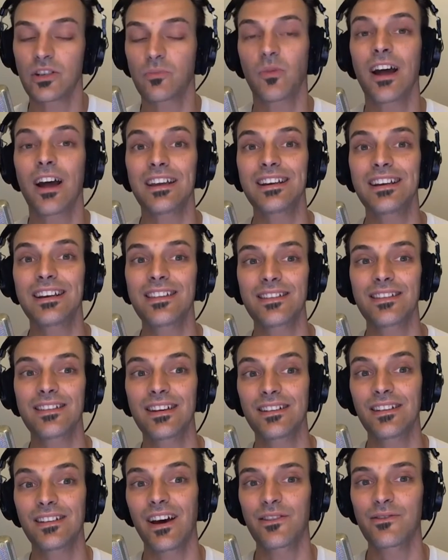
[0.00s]
of which brought
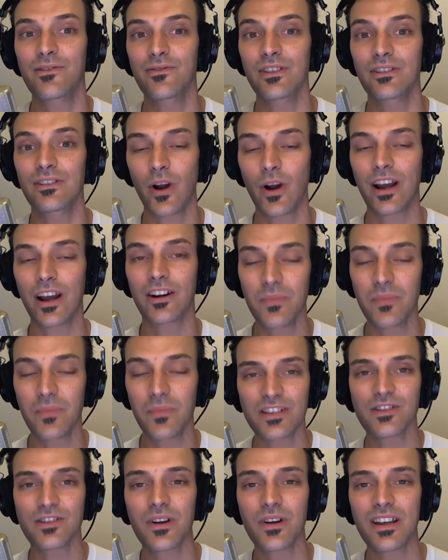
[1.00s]
anything other than
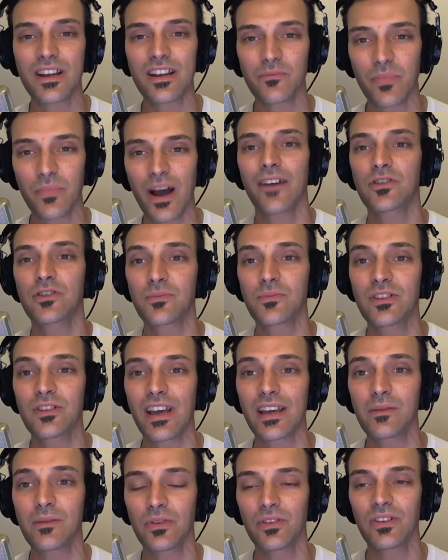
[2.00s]
greater misery,
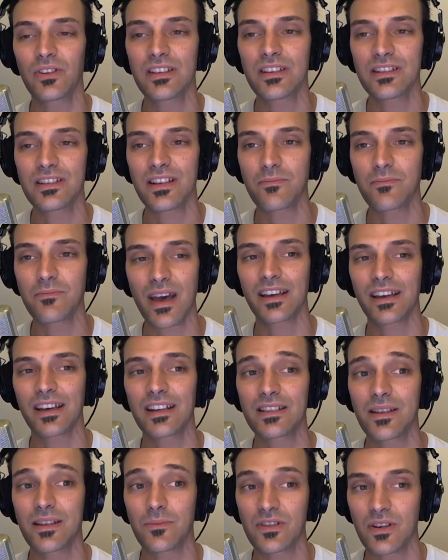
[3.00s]
impoverishment, and police state
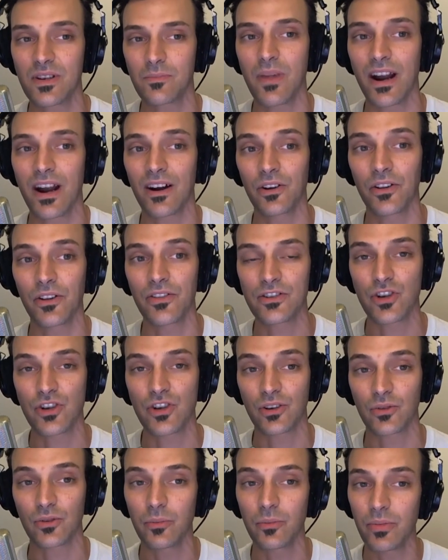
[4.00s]
mechanisms to bear on
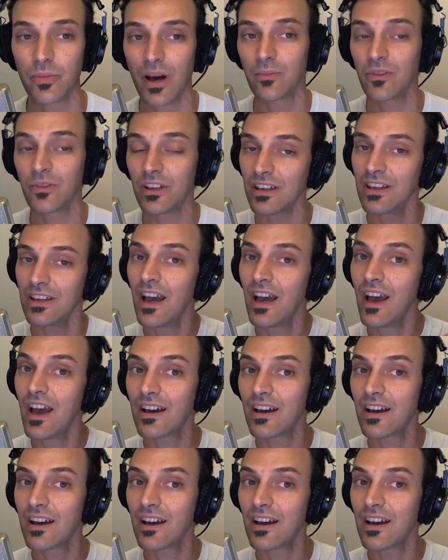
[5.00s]
the general public.